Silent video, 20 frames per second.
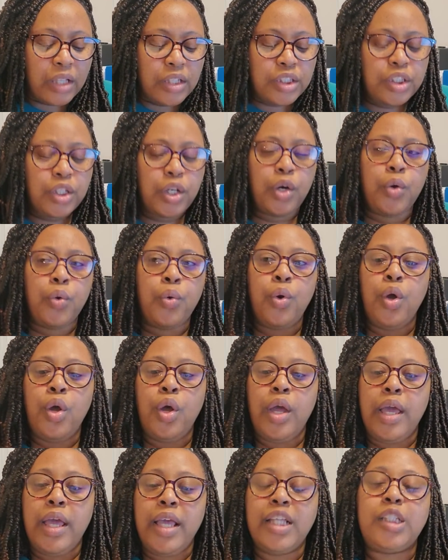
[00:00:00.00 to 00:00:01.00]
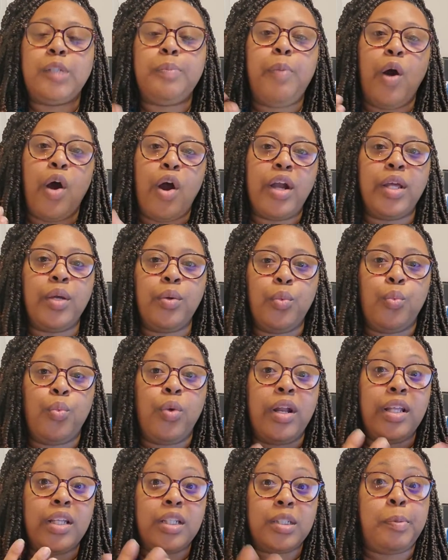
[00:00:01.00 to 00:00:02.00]
So his parting,
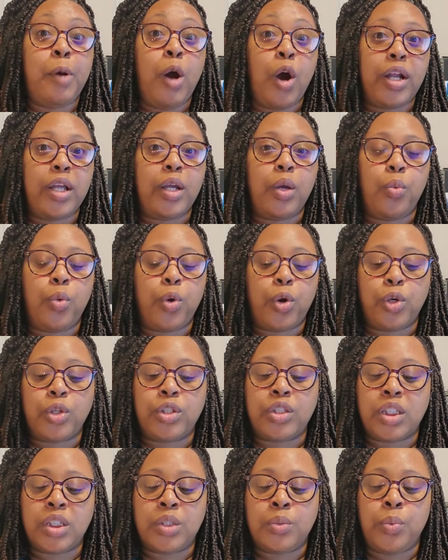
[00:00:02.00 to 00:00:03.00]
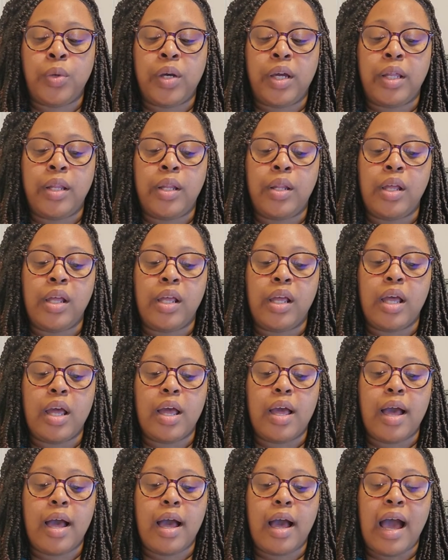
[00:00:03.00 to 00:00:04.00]
one of his parting words is what
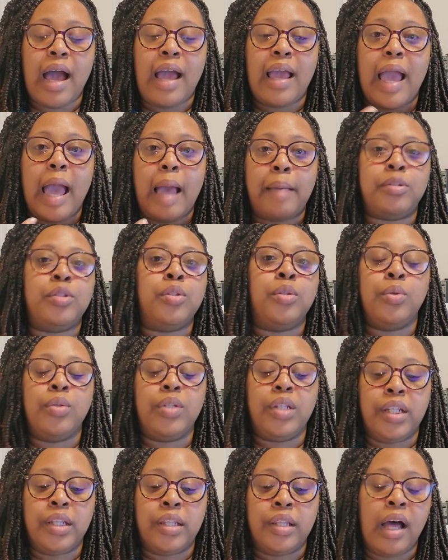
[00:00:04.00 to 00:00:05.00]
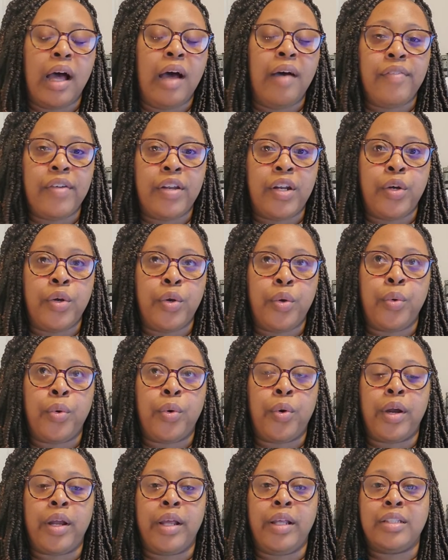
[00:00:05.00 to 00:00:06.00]
I absolutely love and
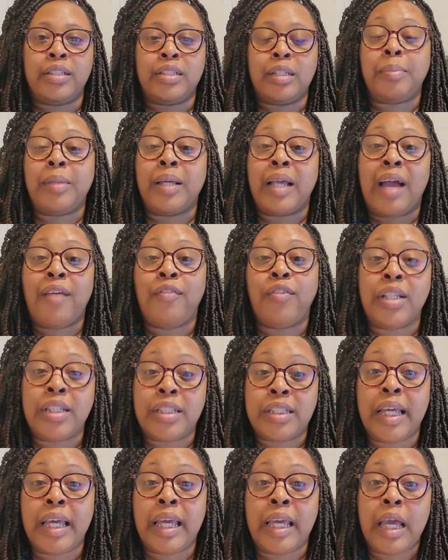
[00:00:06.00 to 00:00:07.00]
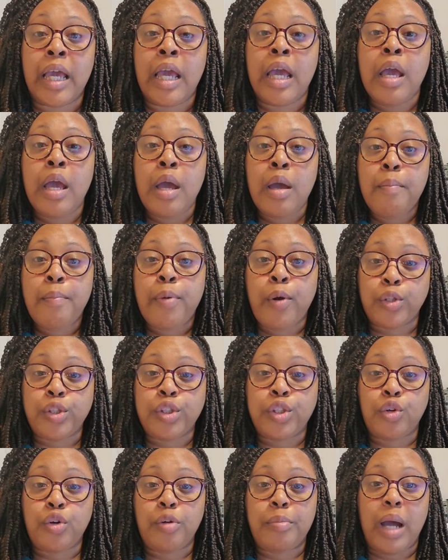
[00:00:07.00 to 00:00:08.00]
adore, and something I really take
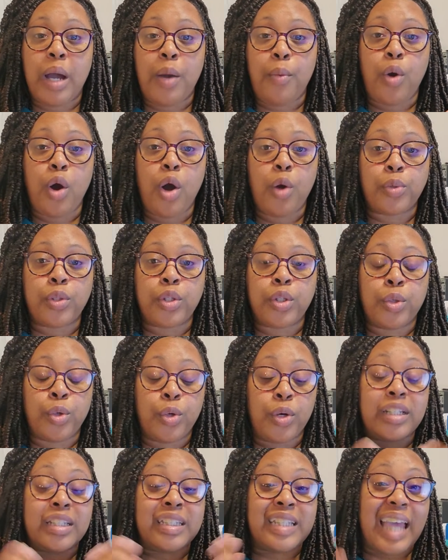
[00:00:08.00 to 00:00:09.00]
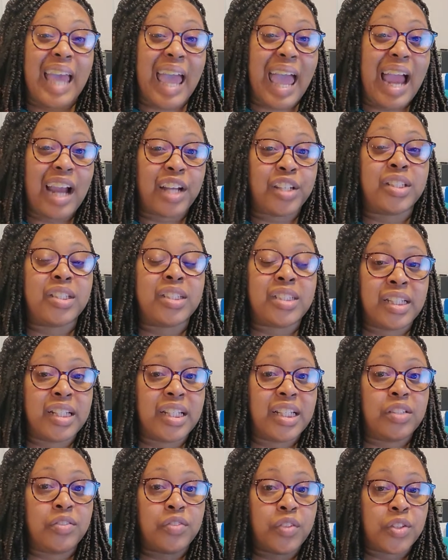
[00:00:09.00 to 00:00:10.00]
personal in my walk with the Lord is actually
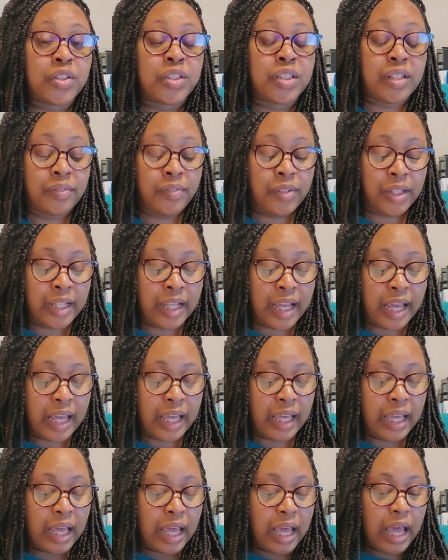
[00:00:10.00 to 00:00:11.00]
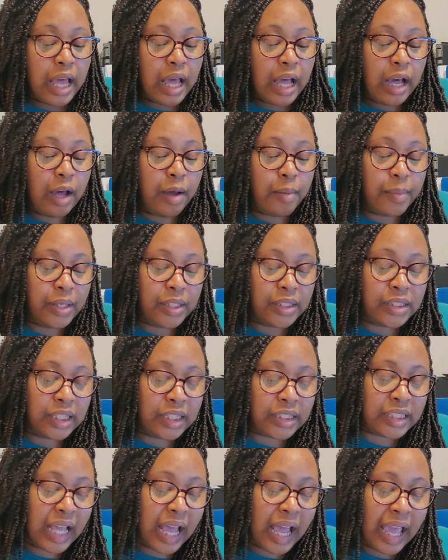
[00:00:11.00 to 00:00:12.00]
today's verses of the day. Um, and it
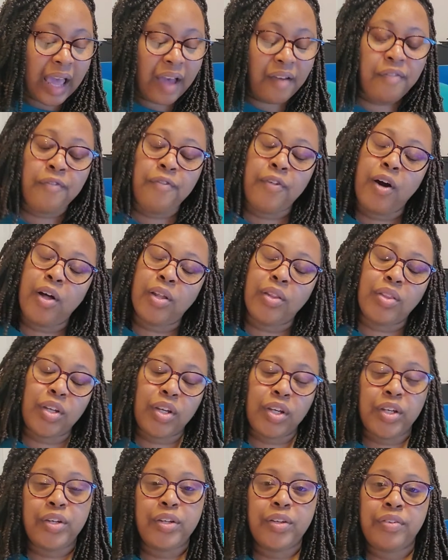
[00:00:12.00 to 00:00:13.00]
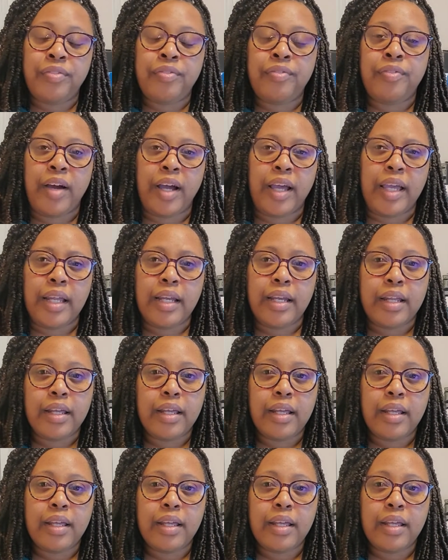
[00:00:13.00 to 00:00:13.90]
says, I have fought the good fight.